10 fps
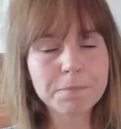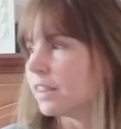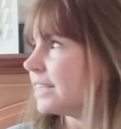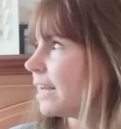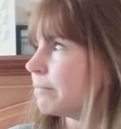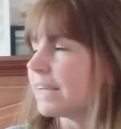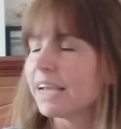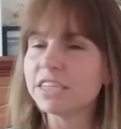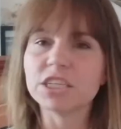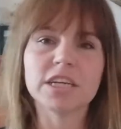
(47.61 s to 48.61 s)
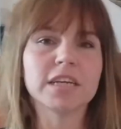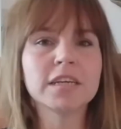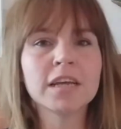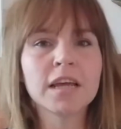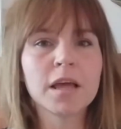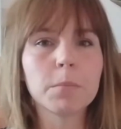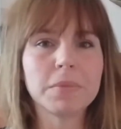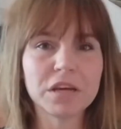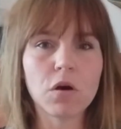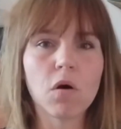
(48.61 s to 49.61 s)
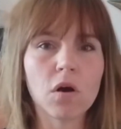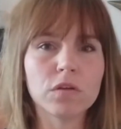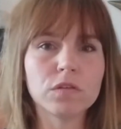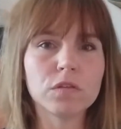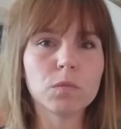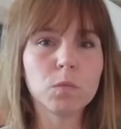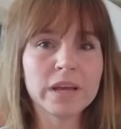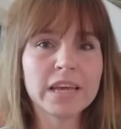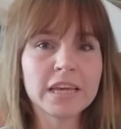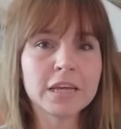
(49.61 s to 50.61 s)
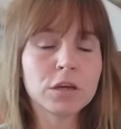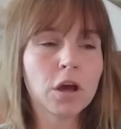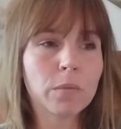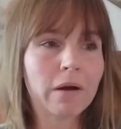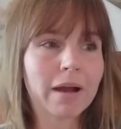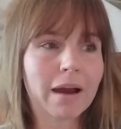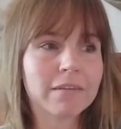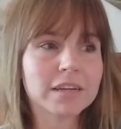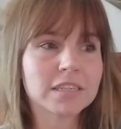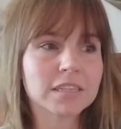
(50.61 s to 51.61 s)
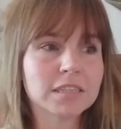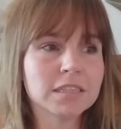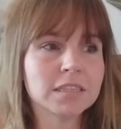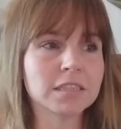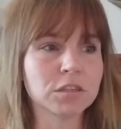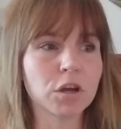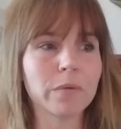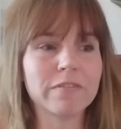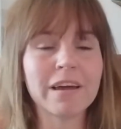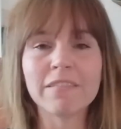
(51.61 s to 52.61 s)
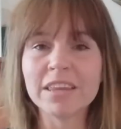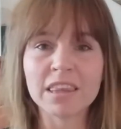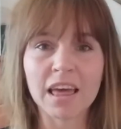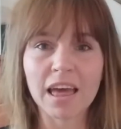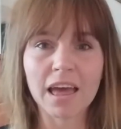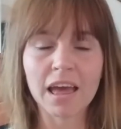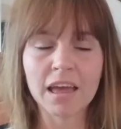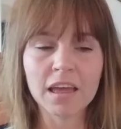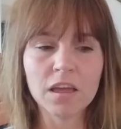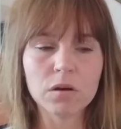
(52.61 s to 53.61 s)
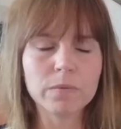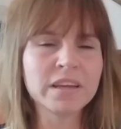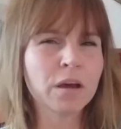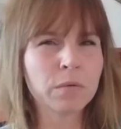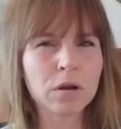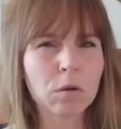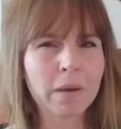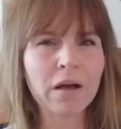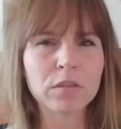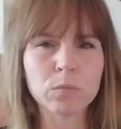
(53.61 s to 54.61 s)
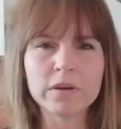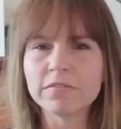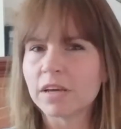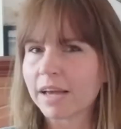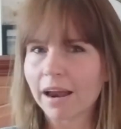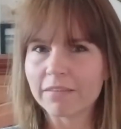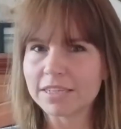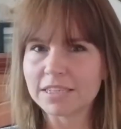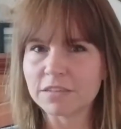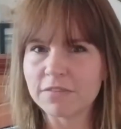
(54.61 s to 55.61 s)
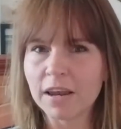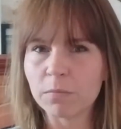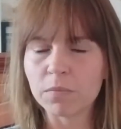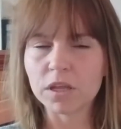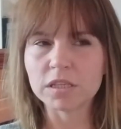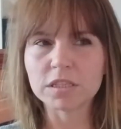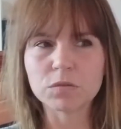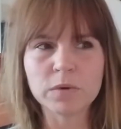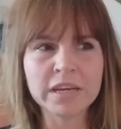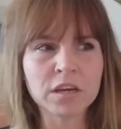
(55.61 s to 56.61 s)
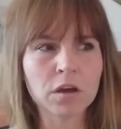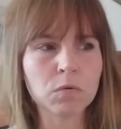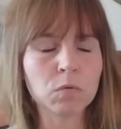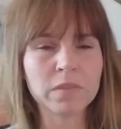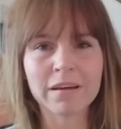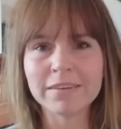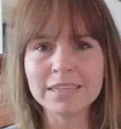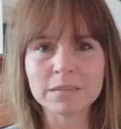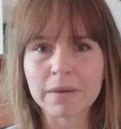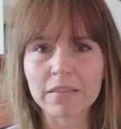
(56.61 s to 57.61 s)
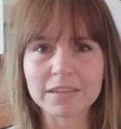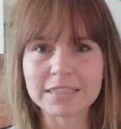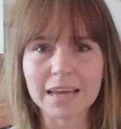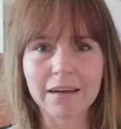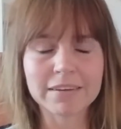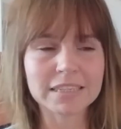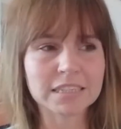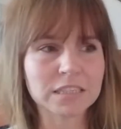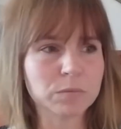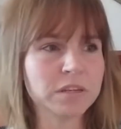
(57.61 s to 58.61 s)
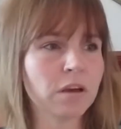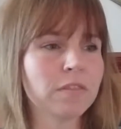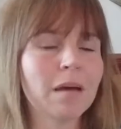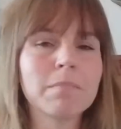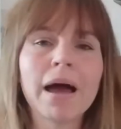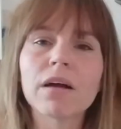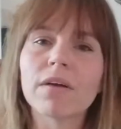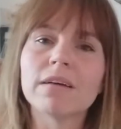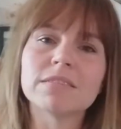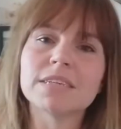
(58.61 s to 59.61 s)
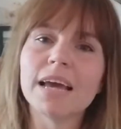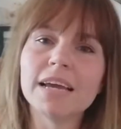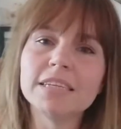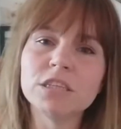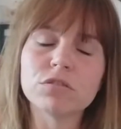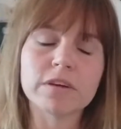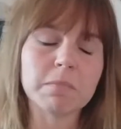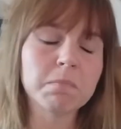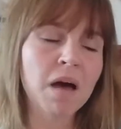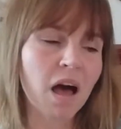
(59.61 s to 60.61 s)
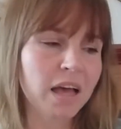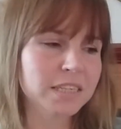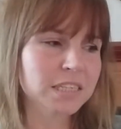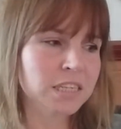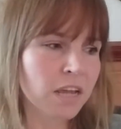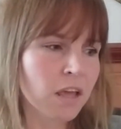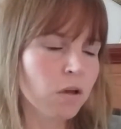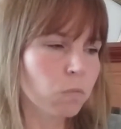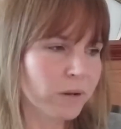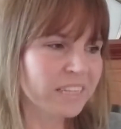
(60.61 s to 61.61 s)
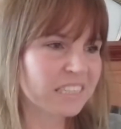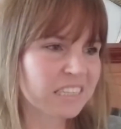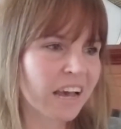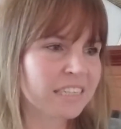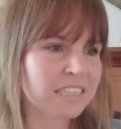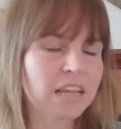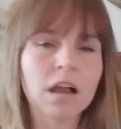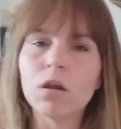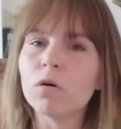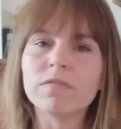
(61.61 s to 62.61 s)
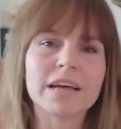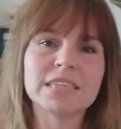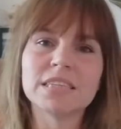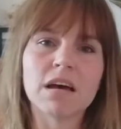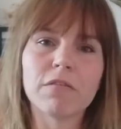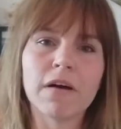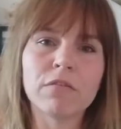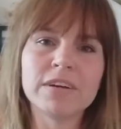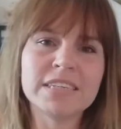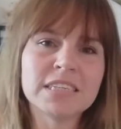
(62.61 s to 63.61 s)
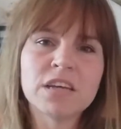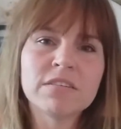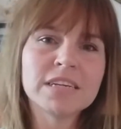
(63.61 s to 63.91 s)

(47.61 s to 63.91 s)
The temptation, because we know our characters, if they're in there, we know a lot about them. We've done character development. We know all there is about these characters. We know their background and their history. But we decided that a lot of that stuff, our readers don't